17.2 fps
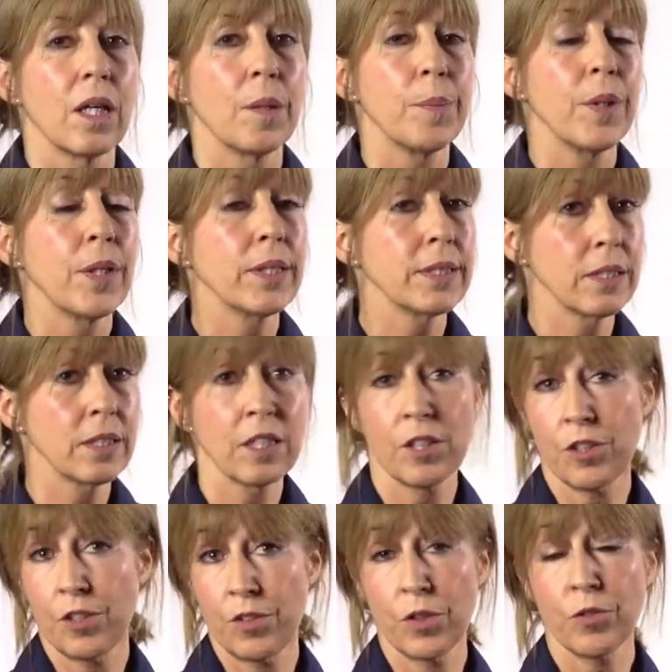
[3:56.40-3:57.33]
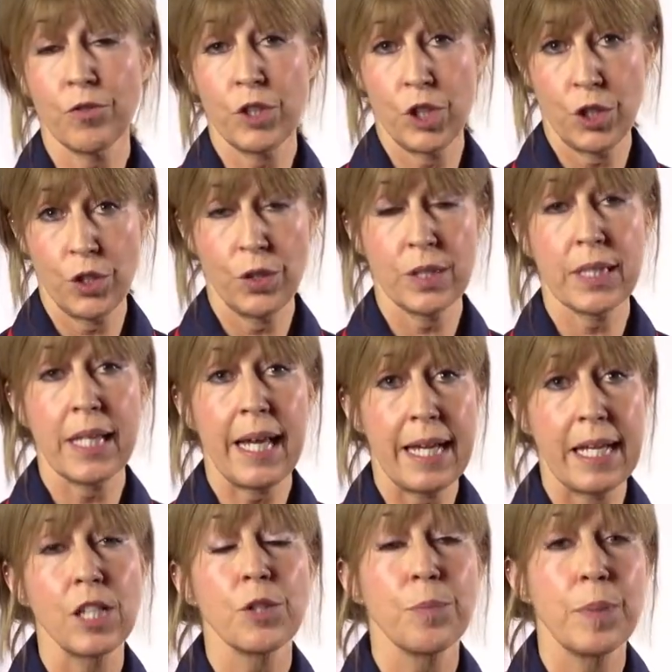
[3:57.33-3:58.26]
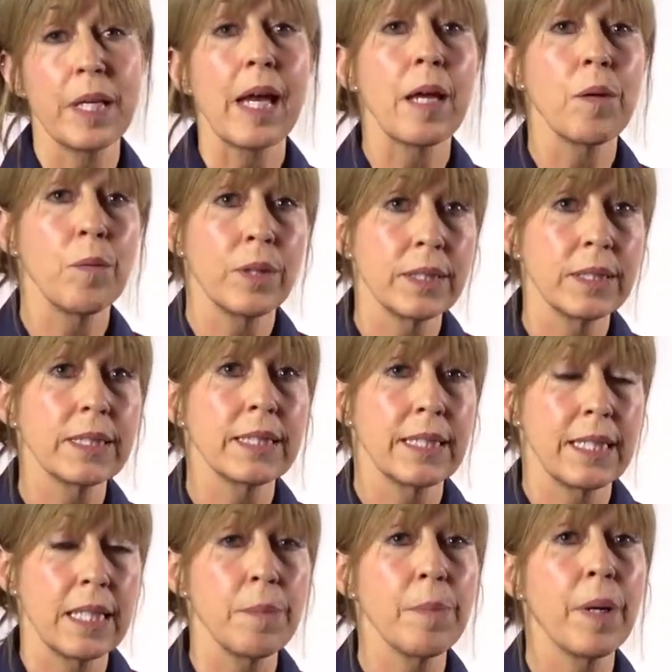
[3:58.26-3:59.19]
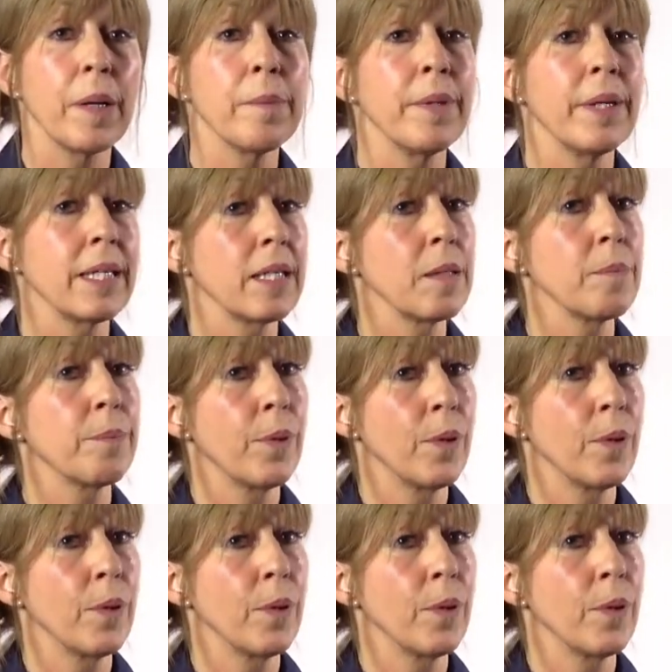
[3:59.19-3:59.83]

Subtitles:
A person can reduce their HbA1c by making